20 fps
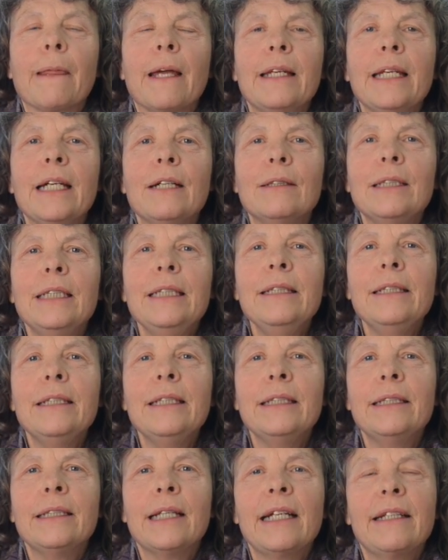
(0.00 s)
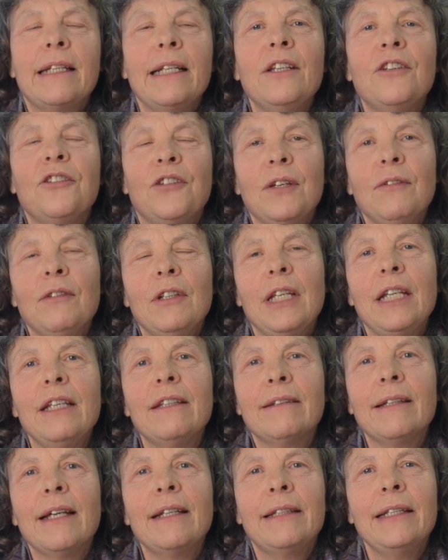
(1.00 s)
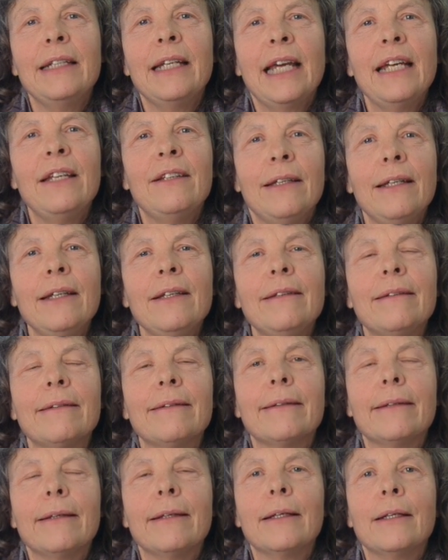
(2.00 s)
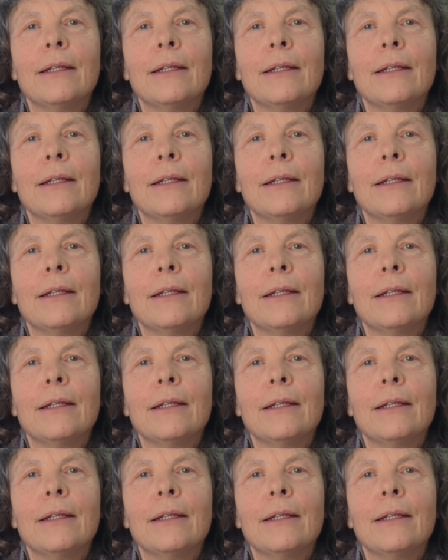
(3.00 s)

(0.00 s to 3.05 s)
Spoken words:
Now, in the 1970s, 1980s.